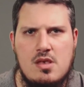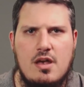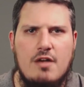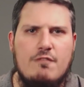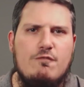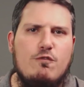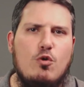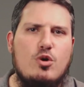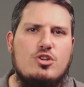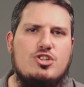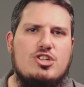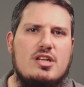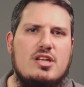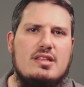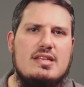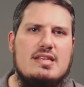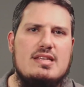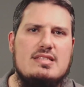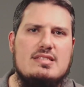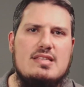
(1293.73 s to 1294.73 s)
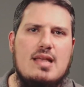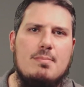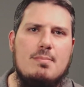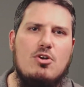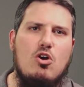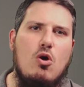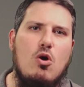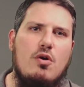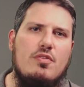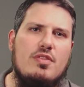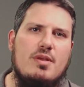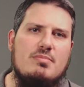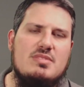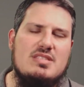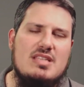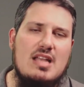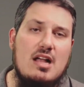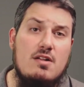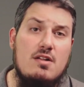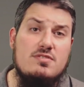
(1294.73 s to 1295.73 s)
Unfortunately, some call
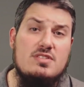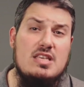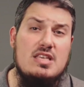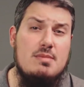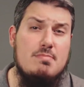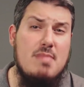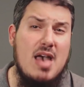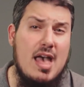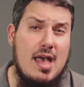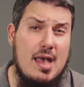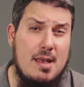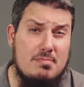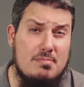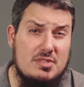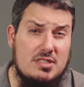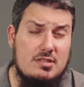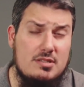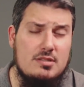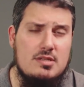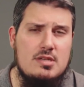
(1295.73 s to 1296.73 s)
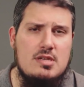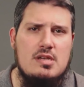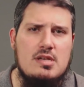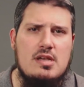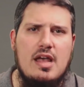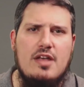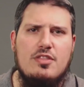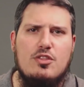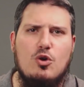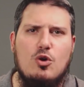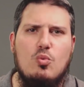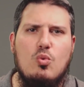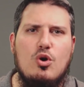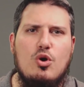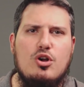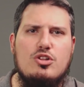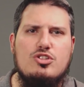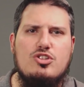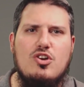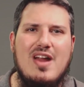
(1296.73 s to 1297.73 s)
themselves imams, and their
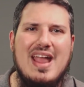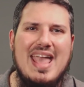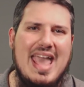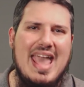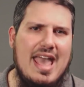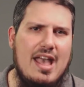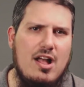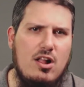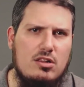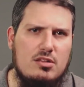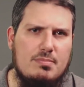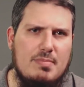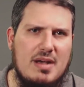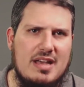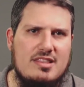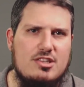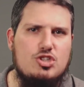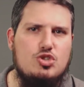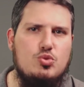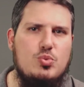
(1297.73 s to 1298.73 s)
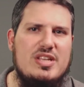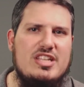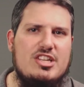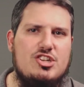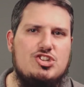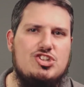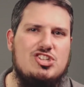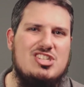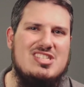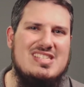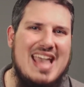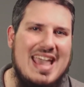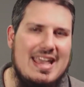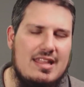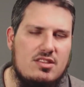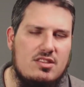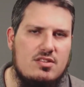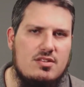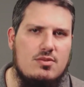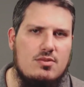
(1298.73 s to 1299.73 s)
words are hailed by the Swedish
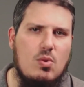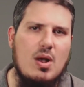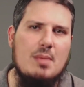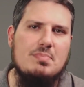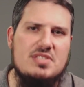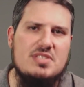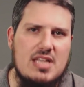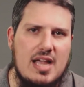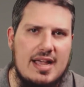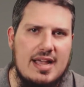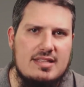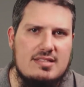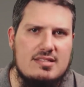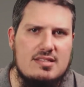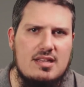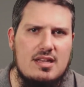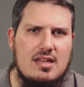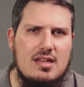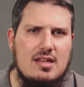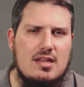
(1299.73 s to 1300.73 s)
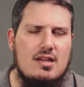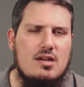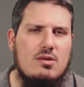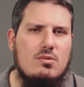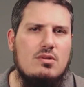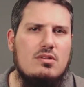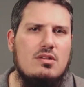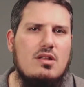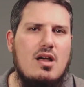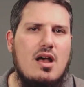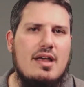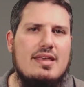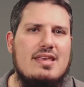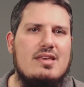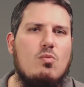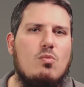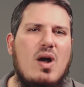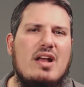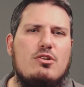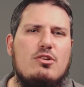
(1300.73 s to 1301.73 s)
state websites.
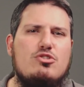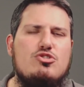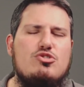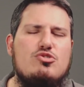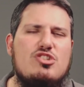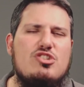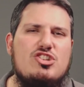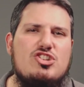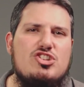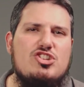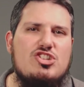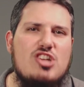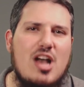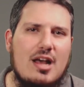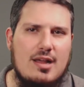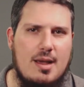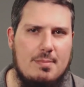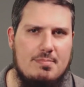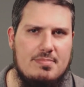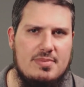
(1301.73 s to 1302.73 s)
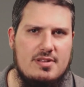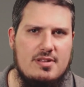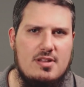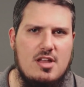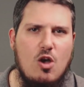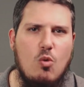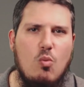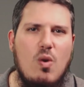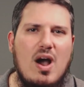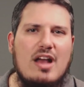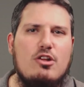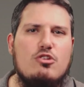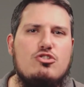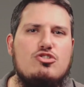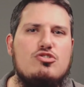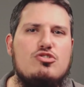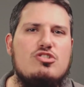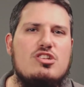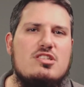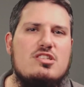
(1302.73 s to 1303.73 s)
Wallahi, why don't you just shut up? Why
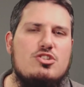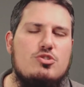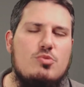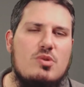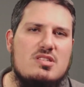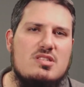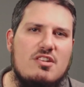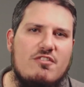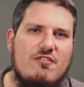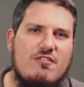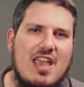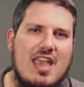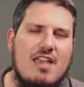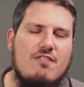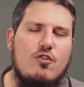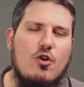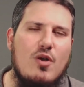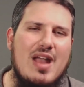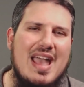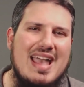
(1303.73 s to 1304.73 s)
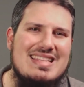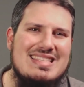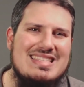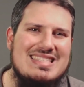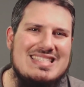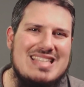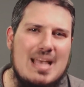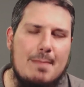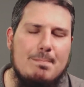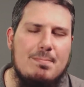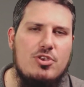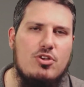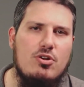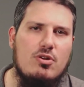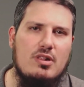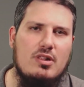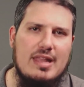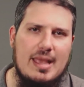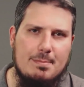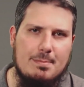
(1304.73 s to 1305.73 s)
don't you just do us a favor and zip
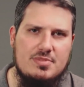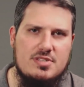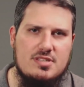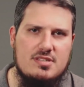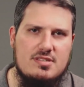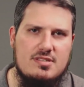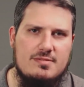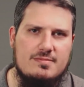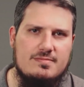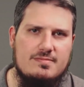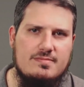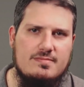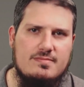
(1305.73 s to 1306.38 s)
your lips?